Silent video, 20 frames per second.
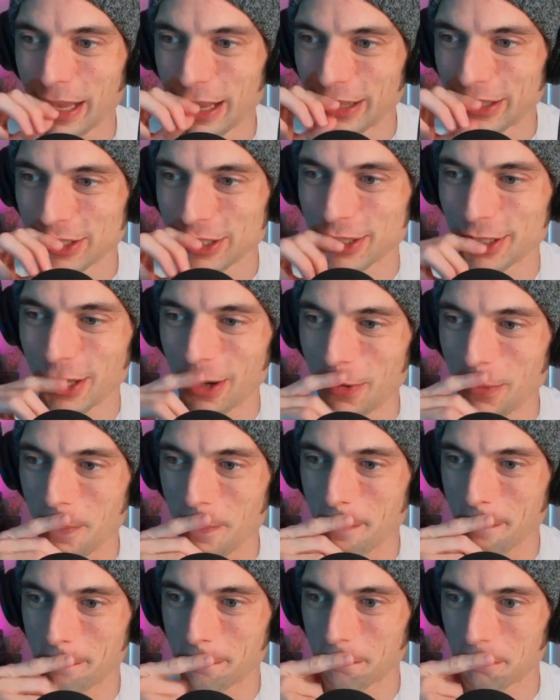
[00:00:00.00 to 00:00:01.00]
So
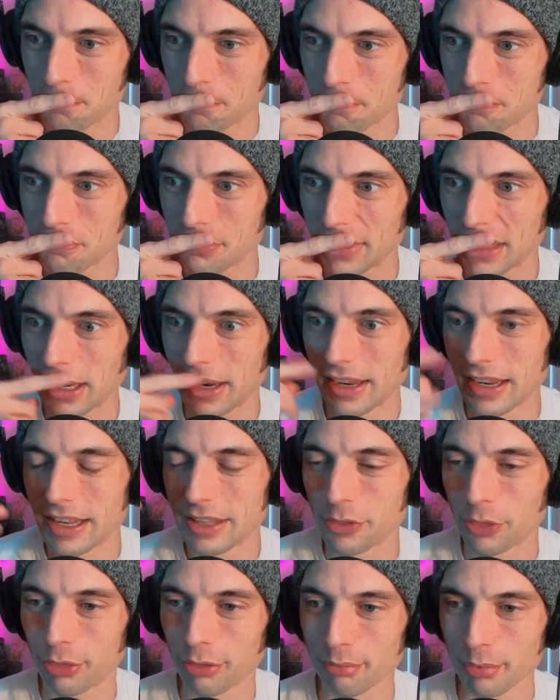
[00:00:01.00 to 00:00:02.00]

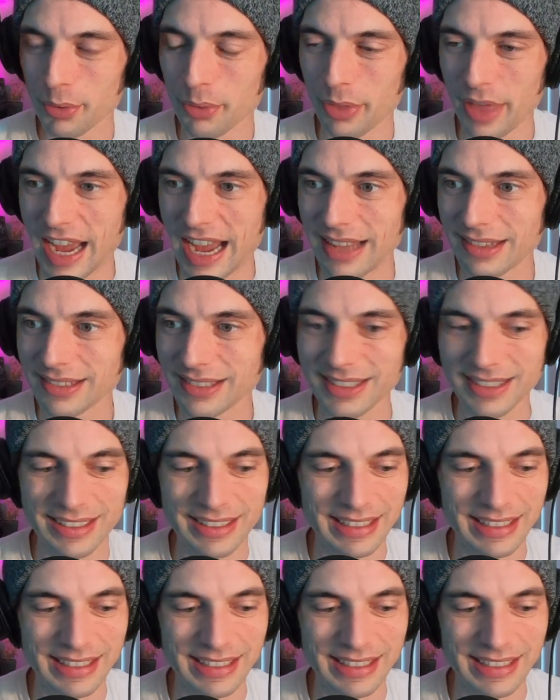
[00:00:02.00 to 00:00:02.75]
through that,